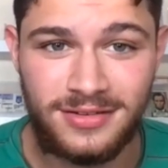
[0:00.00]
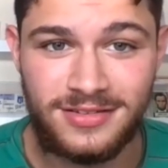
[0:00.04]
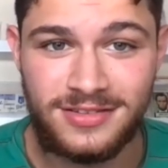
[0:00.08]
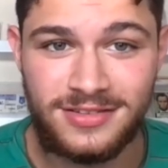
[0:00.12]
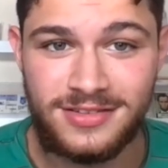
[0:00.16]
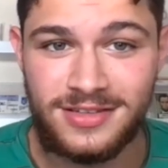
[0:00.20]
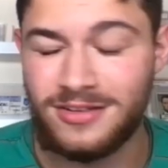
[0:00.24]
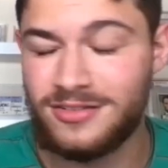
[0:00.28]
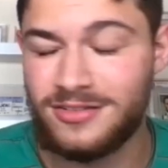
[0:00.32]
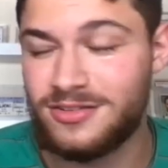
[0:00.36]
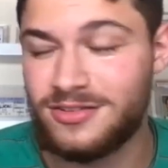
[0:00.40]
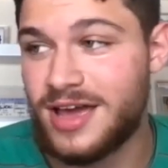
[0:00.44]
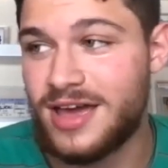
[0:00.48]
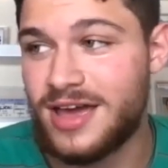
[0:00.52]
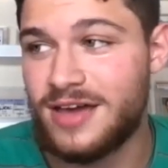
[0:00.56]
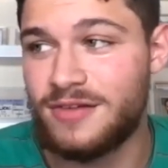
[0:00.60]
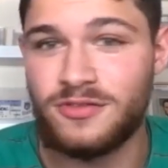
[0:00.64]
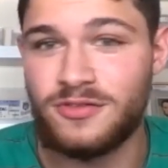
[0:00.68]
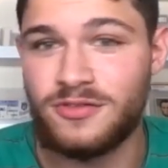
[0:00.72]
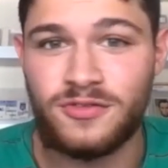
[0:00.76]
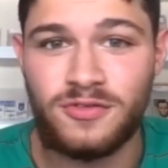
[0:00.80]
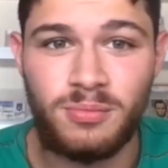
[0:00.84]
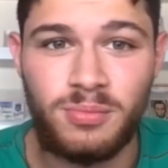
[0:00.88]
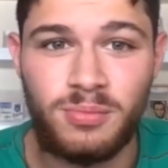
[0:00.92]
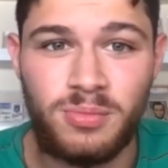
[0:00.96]
The signature I have
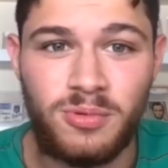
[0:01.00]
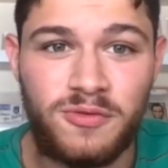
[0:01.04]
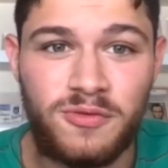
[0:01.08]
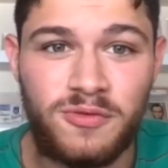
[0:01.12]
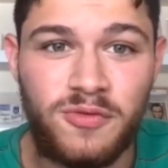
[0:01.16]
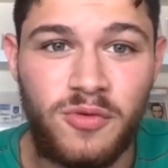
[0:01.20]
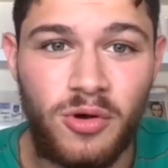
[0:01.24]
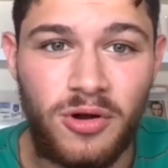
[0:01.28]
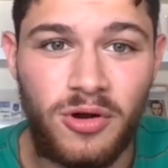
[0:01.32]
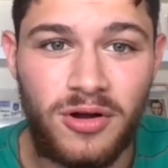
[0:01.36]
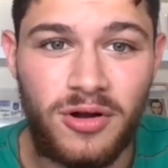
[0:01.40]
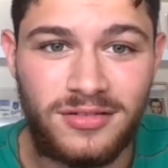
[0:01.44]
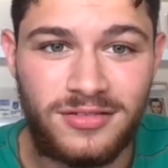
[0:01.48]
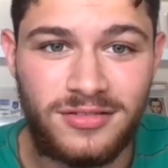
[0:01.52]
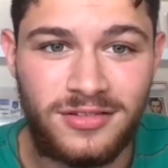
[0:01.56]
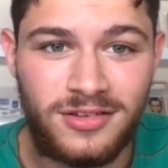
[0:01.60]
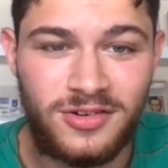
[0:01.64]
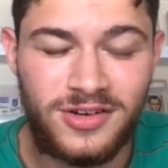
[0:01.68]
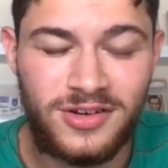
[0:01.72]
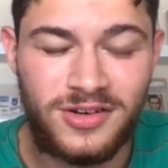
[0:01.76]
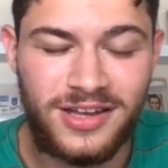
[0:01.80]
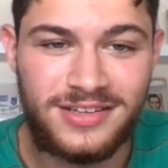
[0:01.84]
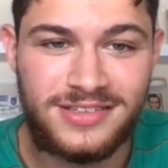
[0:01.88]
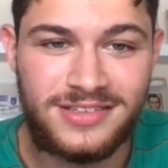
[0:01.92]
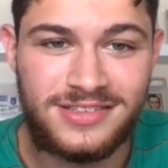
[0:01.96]
is from before the
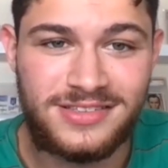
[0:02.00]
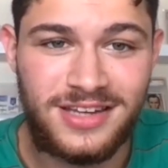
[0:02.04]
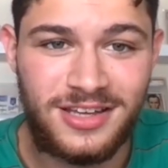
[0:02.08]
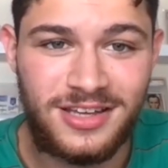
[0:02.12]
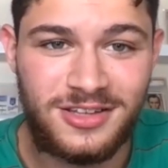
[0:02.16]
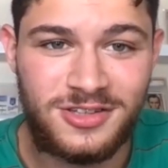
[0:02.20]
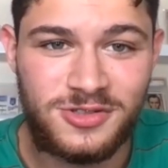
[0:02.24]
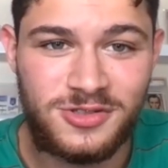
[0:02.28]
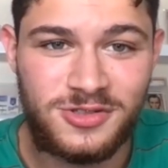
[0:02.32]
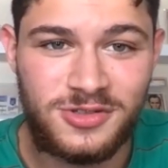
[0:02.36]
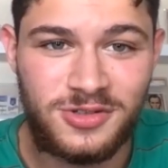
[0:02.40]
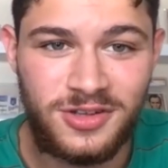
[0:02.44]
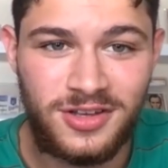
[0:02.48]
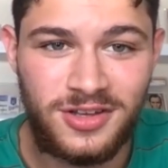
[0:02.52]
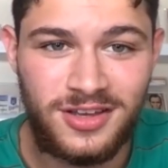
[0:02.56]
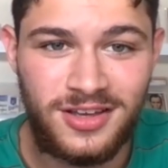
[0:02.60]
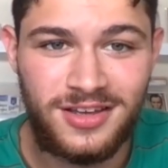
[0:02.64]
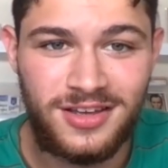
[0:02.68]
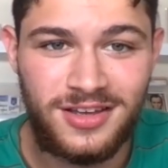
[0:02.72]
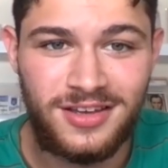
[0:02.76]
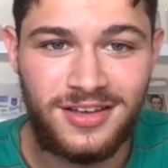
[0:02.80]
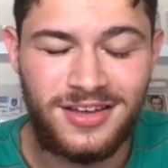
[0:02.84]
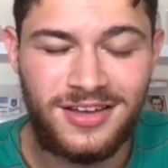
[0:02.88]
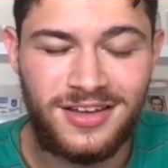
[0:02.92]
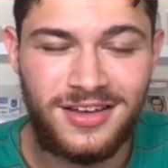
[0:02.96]
United States,
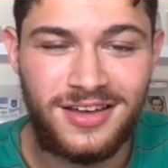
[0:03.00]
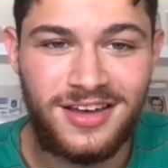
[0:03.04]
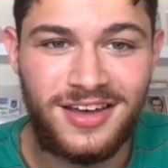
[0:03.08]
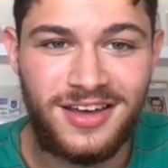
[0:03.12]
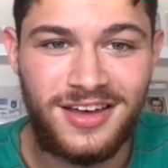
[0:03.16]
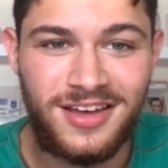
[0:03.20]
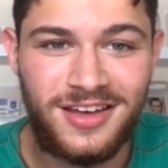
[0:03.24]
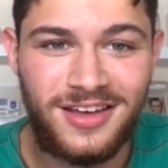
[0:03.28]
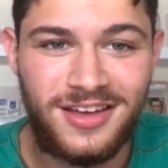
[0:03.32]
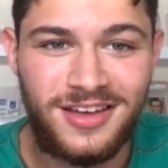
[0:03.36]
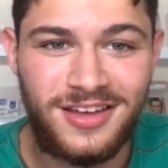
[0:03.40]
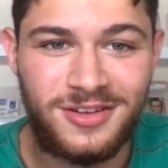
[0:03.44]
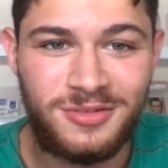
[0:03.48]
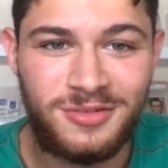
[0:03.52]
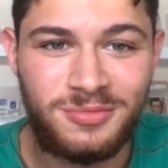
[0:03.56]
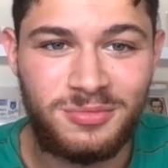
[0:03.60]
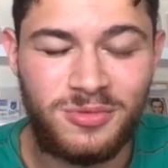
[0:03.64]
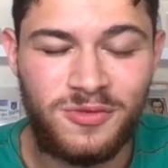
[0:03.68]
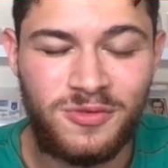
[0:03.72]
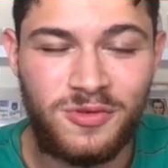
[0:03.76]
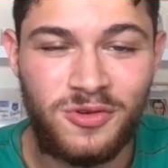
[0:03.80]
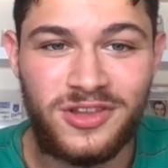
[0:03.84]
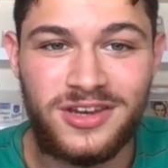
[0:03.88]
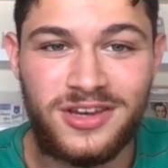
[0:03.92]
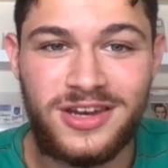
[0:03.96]
uh,
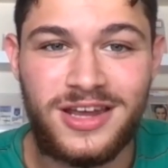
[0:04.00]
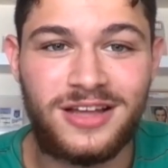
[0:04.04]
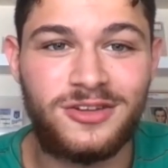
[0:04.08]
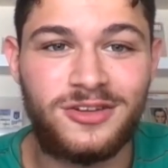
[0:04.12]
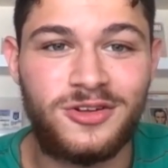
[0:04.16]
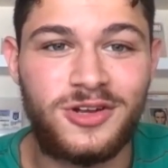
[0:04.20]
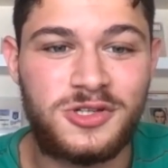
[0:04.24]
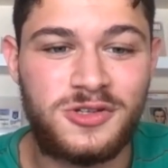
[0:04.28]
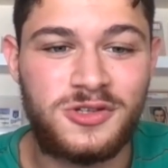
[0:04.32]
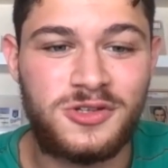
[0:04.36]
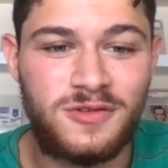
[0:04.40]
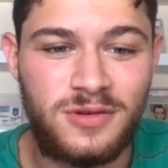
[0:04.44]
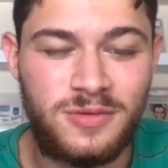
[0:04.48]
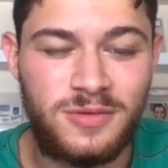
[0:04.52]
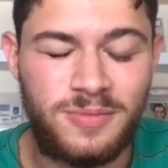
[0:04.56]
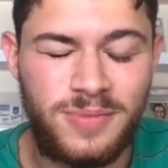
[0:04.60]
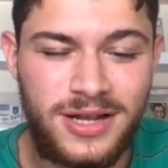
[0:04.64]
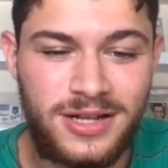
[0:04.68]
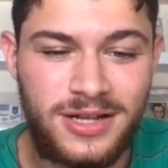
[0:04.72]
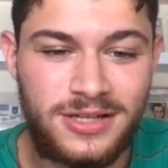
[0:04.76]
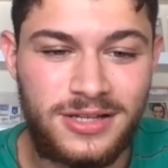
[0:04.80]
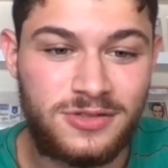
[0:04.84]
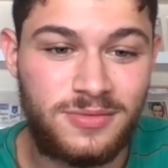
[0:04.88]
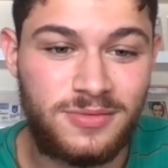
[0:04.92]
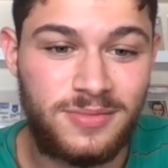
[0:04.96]
before the Declaration of
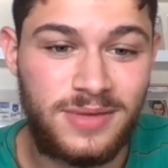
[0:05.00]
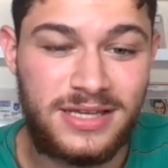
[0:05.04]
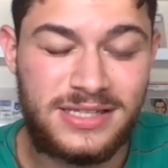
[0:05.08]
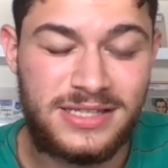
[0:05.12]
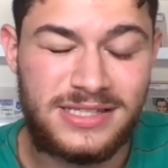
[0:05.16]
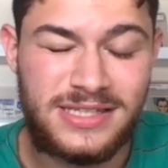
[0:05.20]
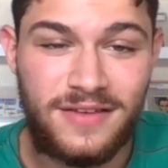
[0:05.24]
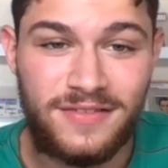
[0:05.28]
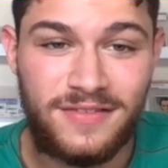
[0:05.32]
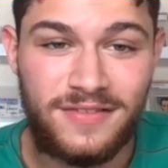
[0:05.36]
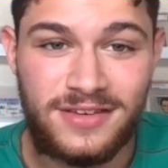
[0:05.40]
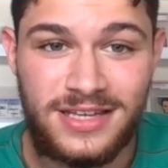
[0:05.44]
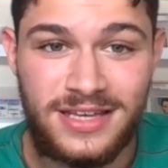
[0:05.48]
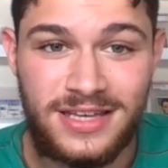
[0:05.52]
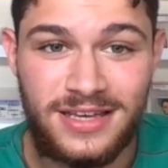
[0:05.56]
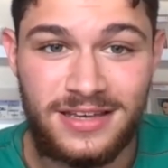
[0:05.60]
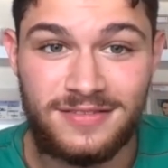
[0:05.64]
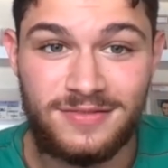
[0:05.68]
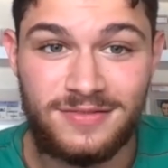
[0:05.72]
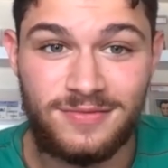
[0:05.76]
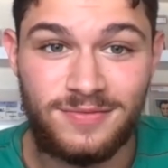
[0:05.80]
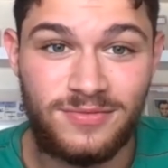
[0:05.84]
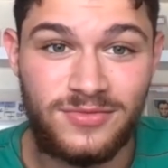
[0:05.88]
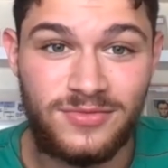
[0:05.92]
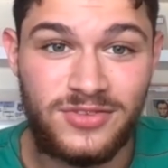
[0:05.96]
Independence, from like
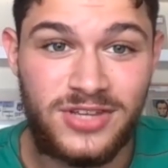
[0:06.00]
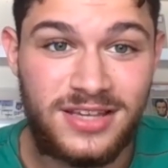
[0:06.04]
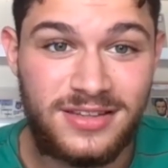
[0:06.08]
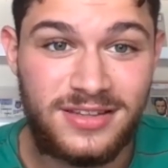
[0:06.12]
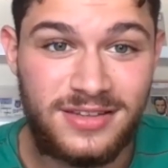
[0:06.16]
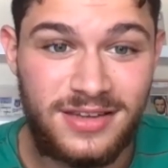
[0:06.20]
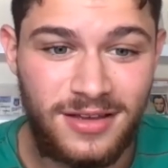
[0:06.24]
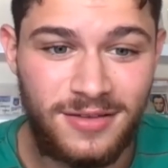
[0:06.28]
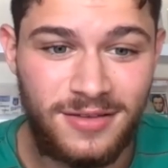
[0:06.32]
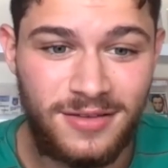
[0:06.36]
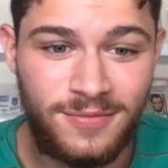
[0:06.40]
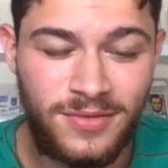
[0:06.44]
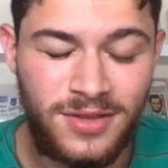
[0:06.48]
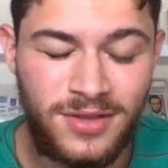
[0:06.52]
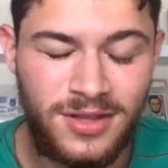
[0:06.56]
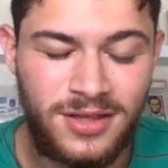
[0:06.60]
1760.